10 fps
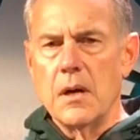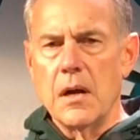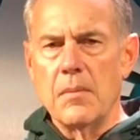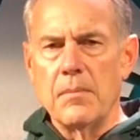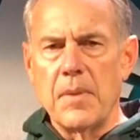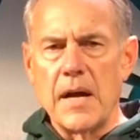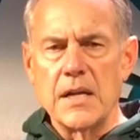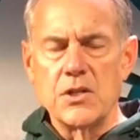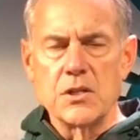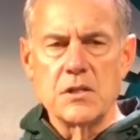um, by
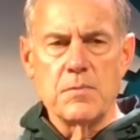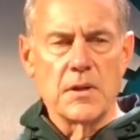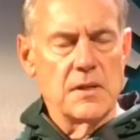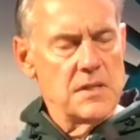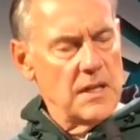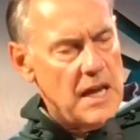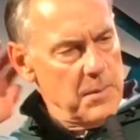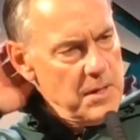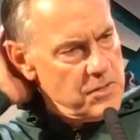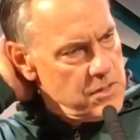inches, but it's a
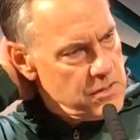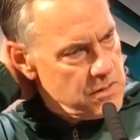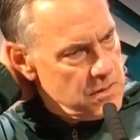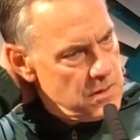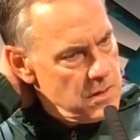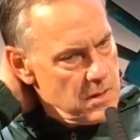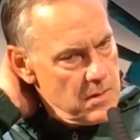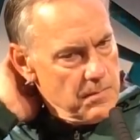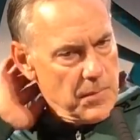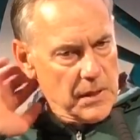game of inches.
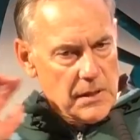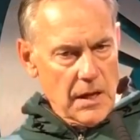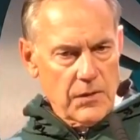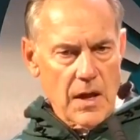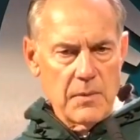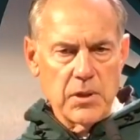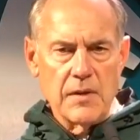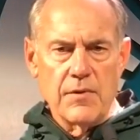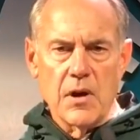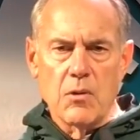But I uh, thought he
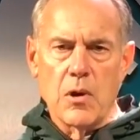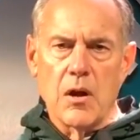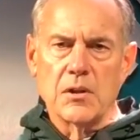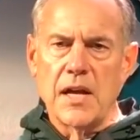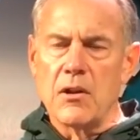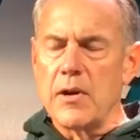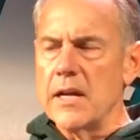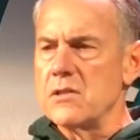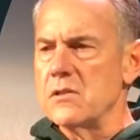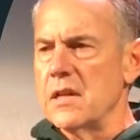played very well. Naylor
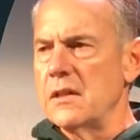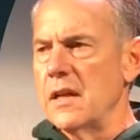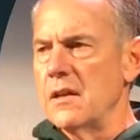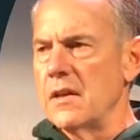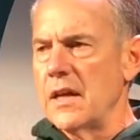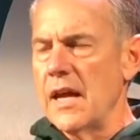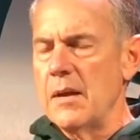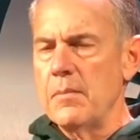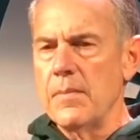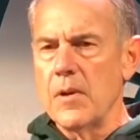answers at the end of the
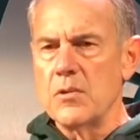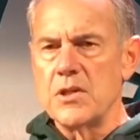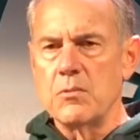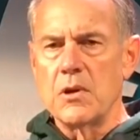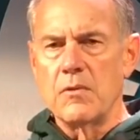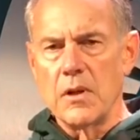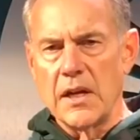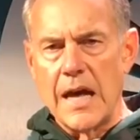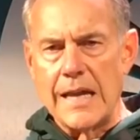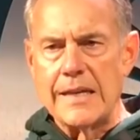game. I wish he would have
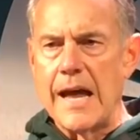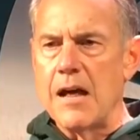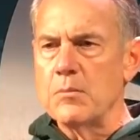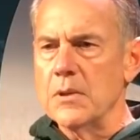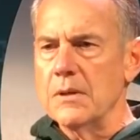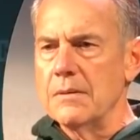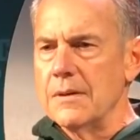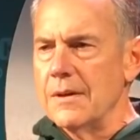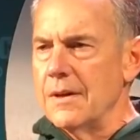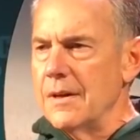really got down, but
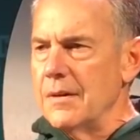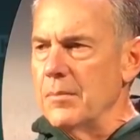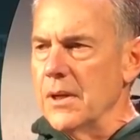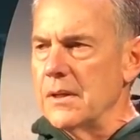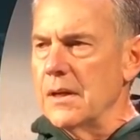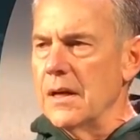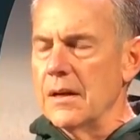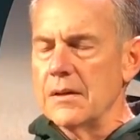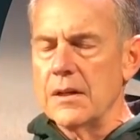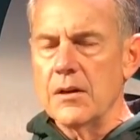but
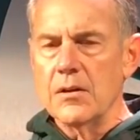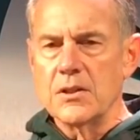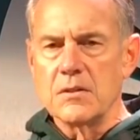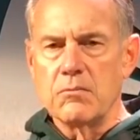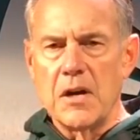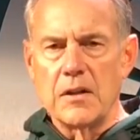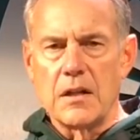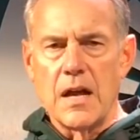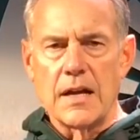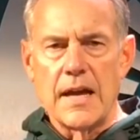uh, you know just ran
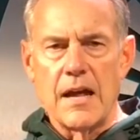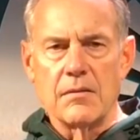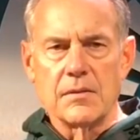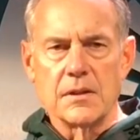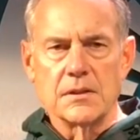the clock out